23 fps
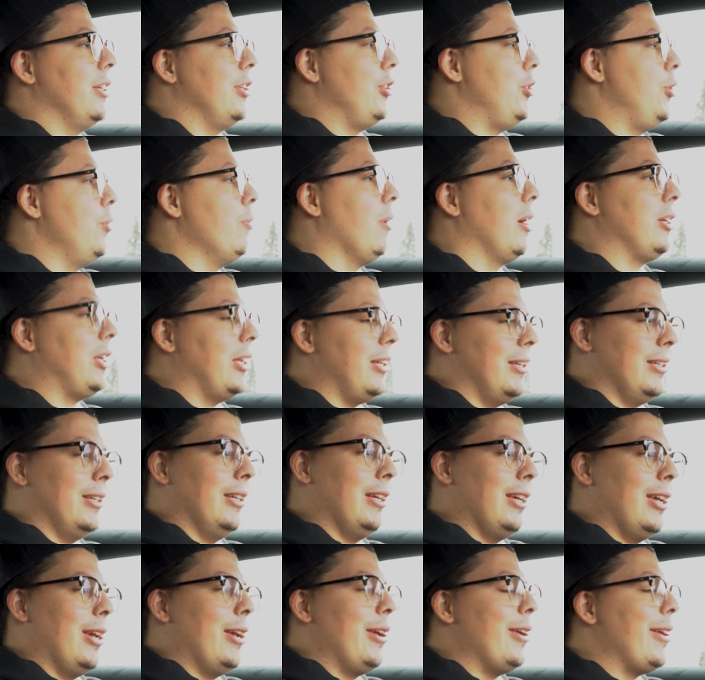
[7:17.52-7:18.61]
you are
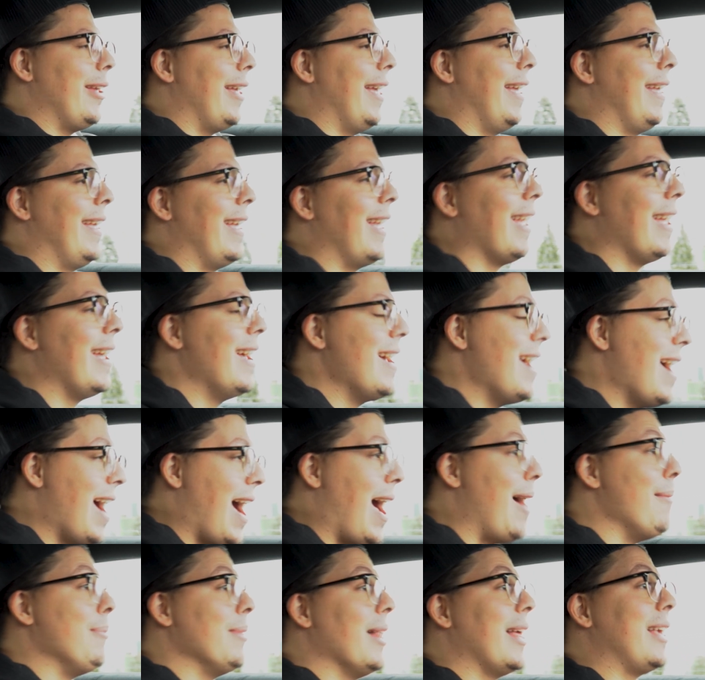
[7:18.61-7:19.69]

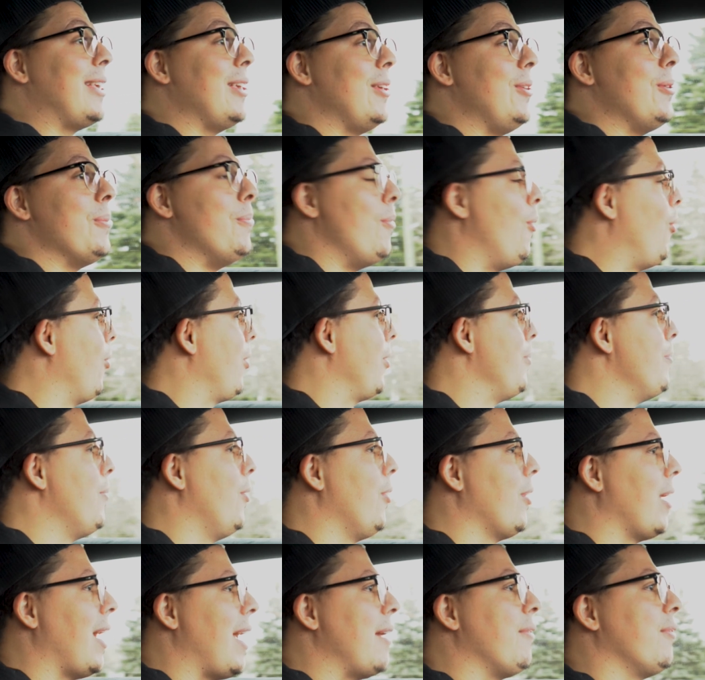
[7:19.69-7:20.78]
I'm liking you more and
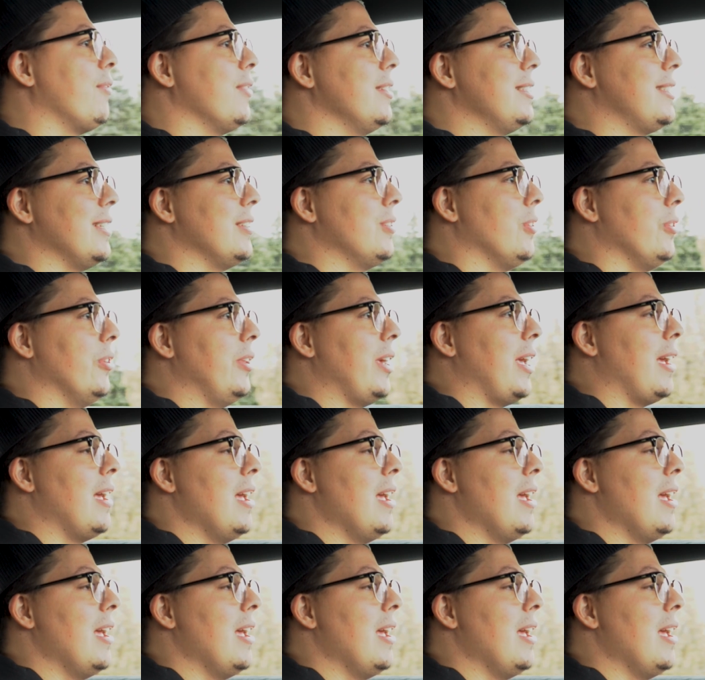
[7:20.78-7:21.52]
more every single day.